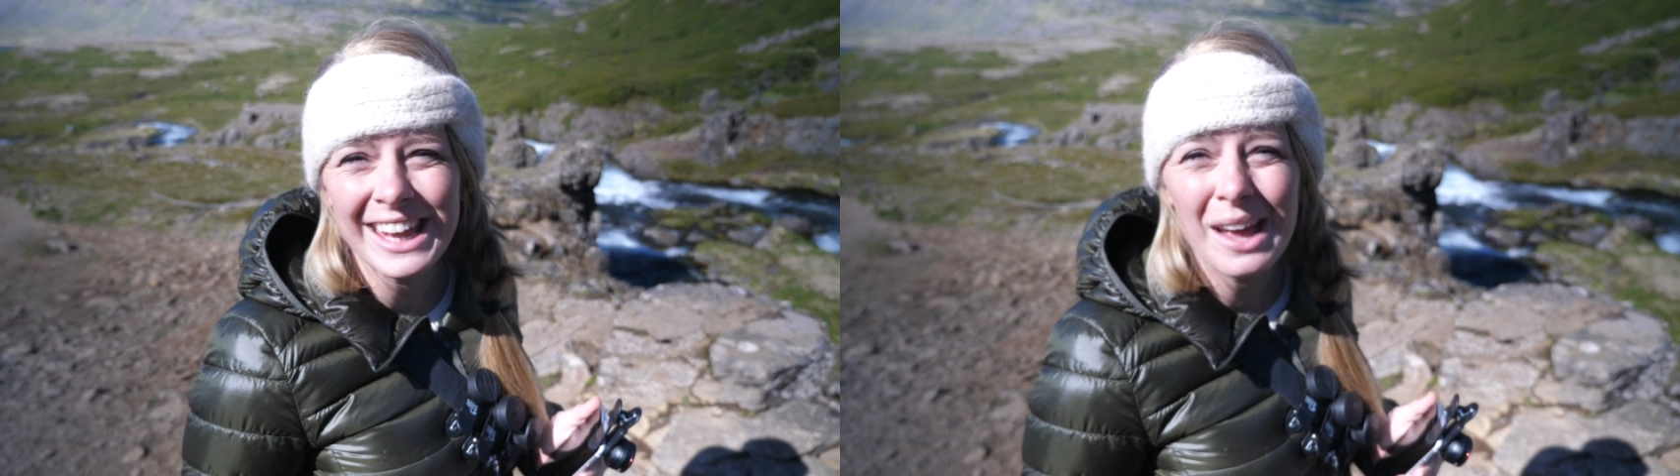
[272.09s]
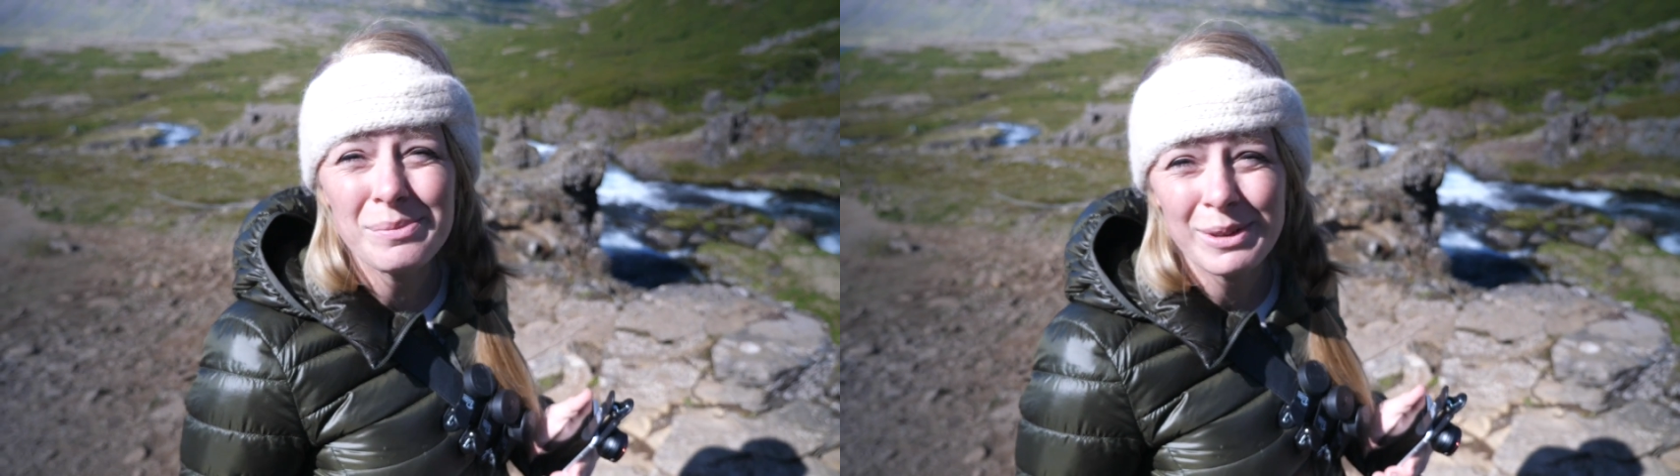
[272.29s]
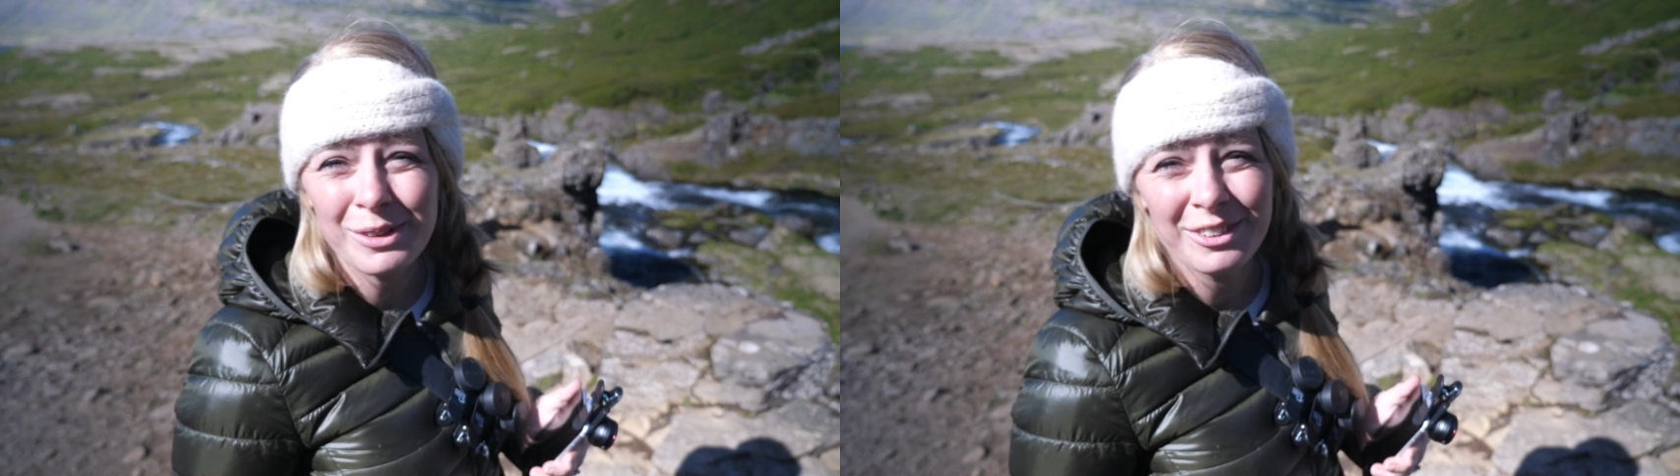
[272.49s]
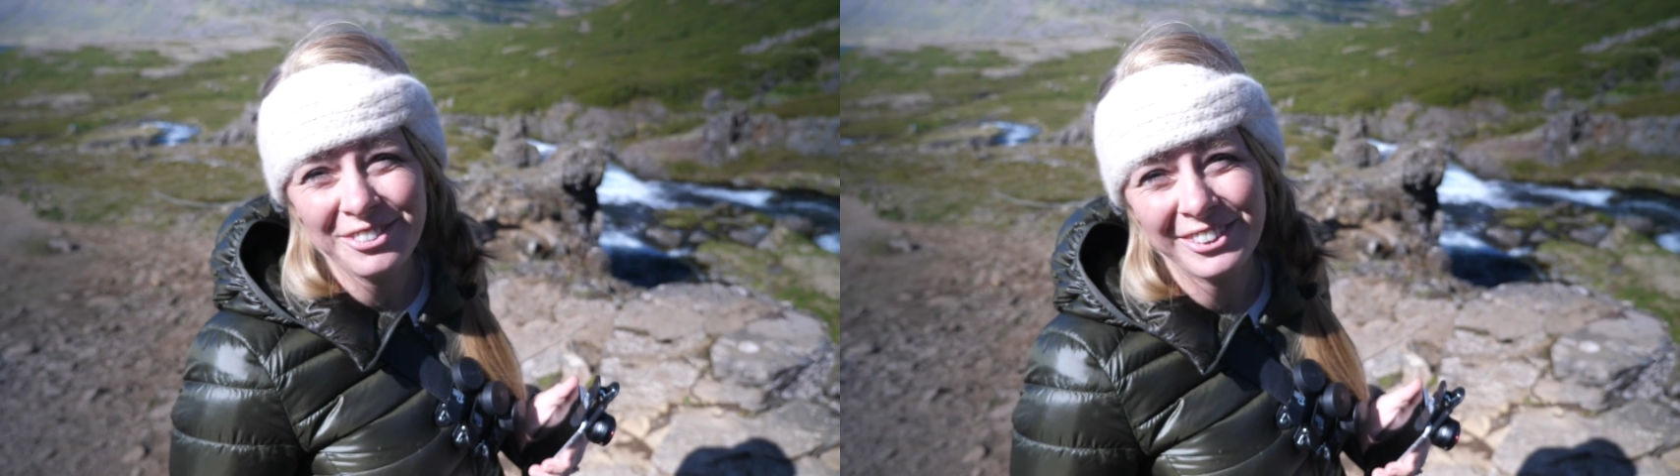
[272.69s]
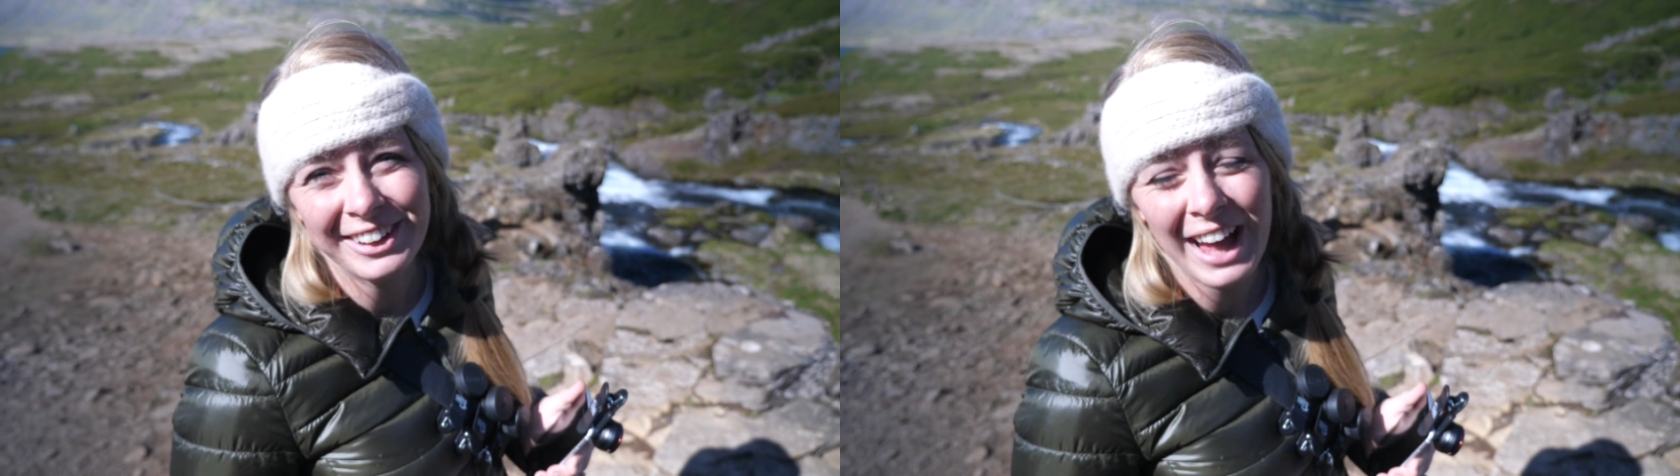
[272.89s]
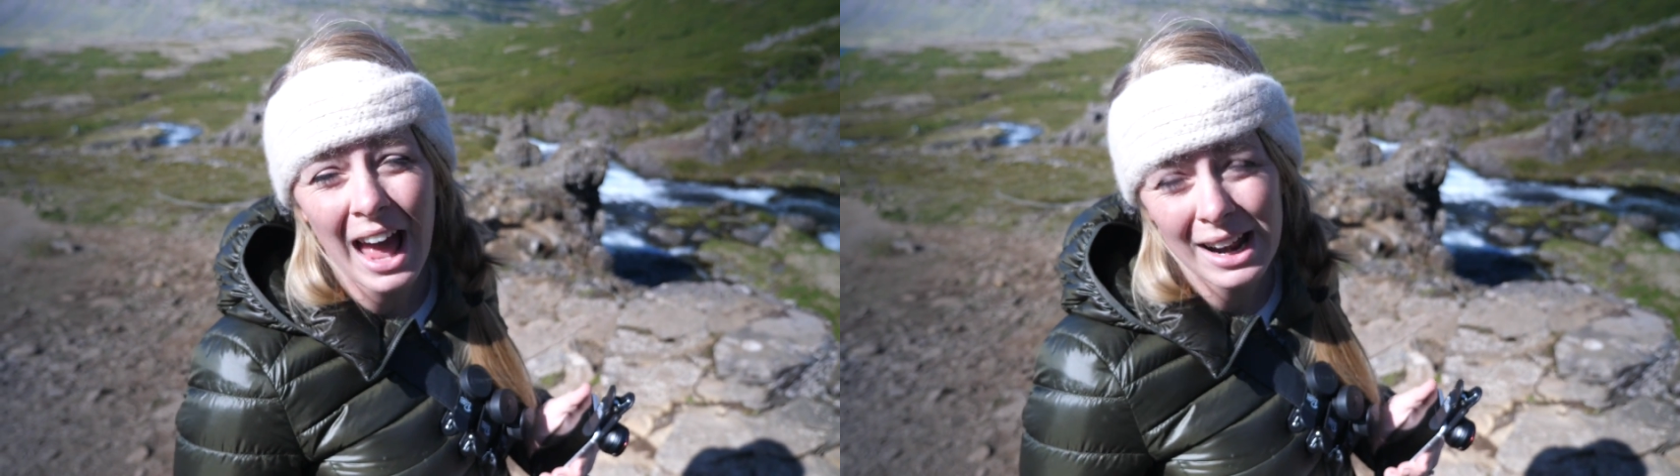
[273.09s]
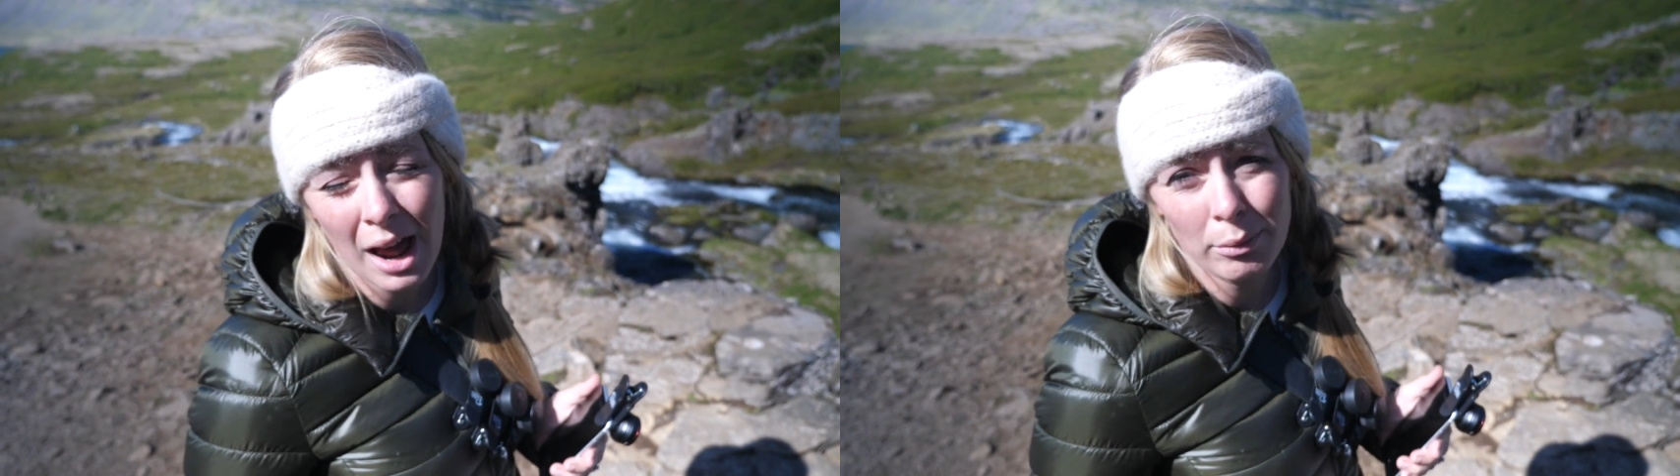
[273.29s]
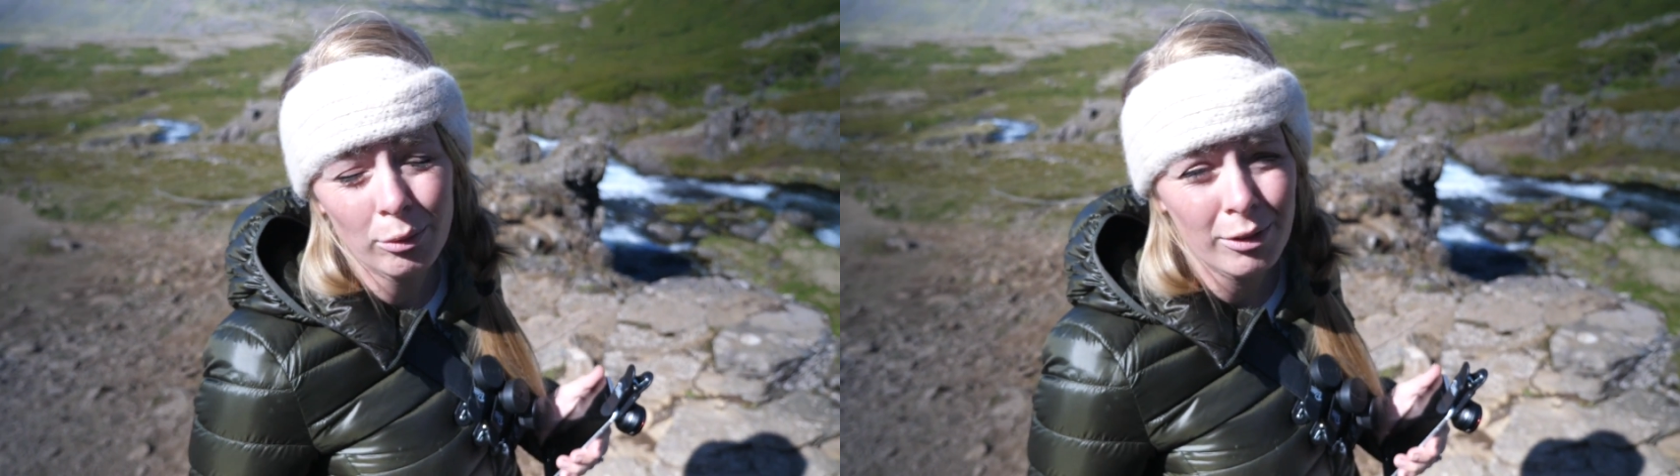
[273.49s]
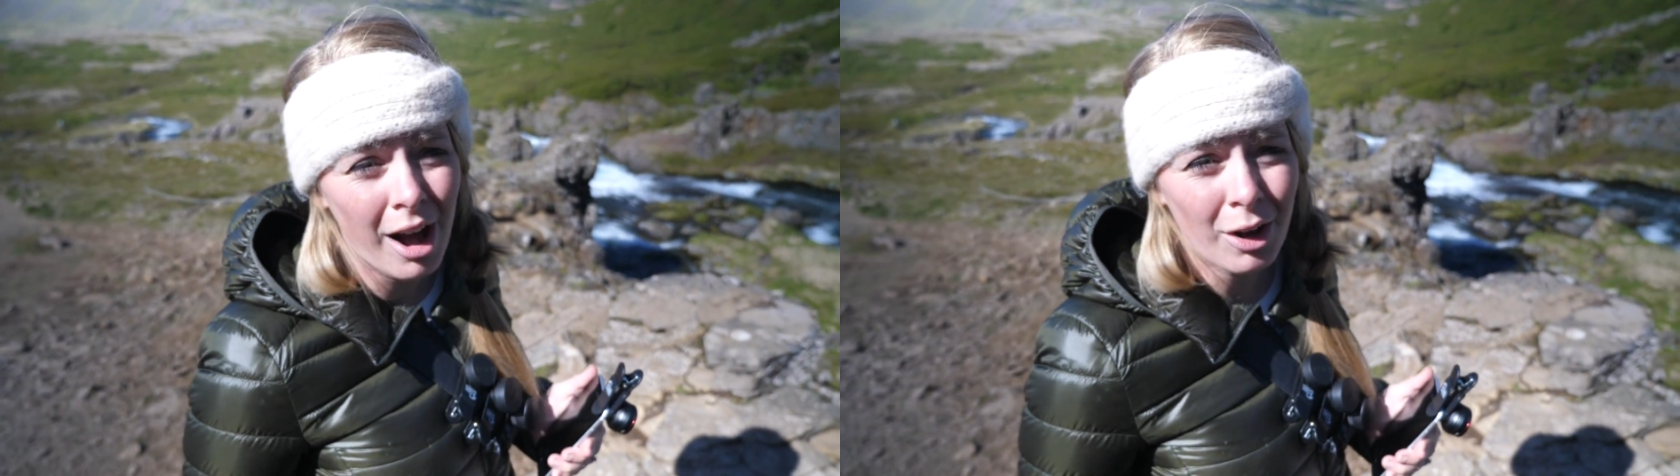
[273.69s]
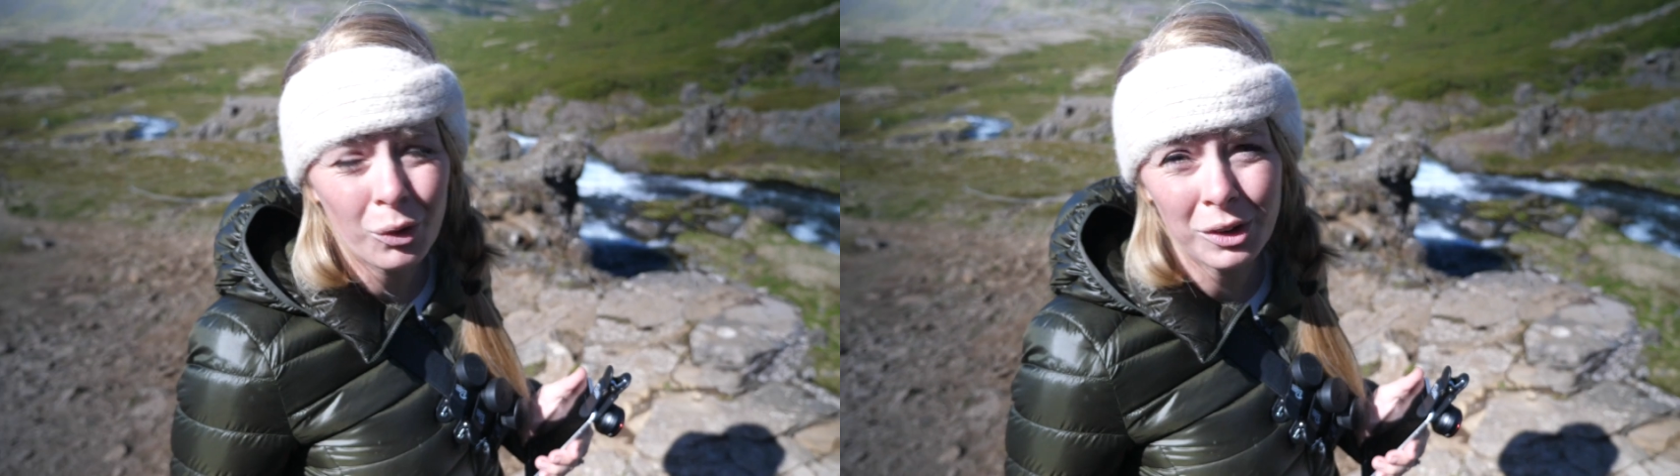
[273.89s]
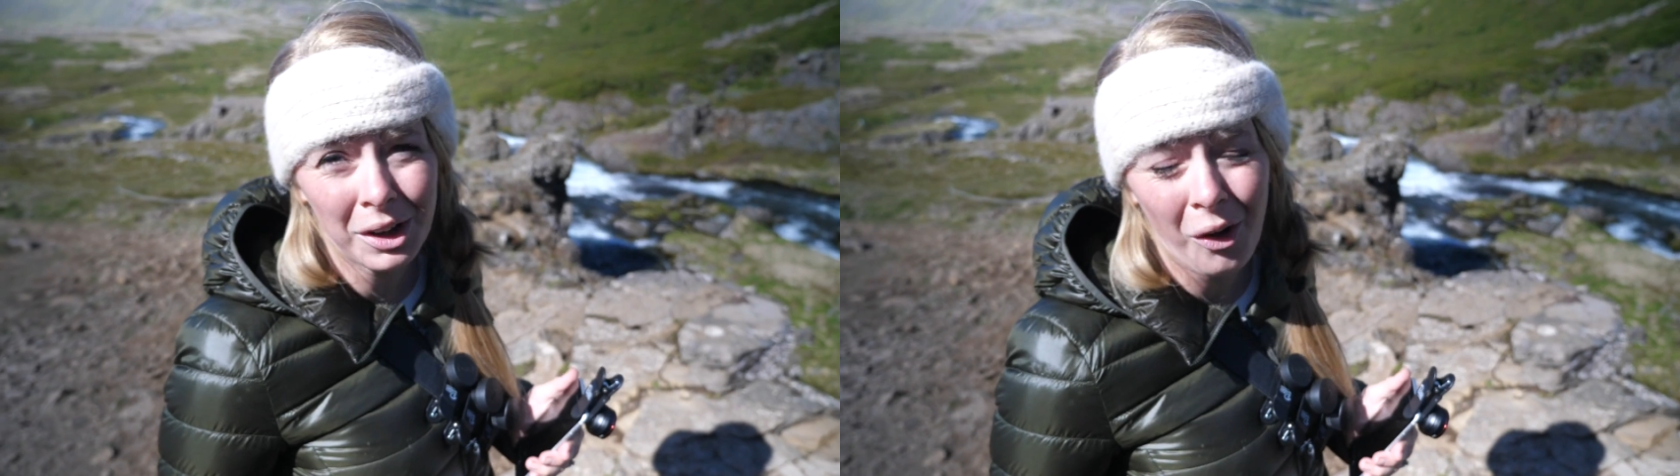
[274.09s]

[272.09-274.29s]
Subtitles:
and beautiful, and I'm not cold at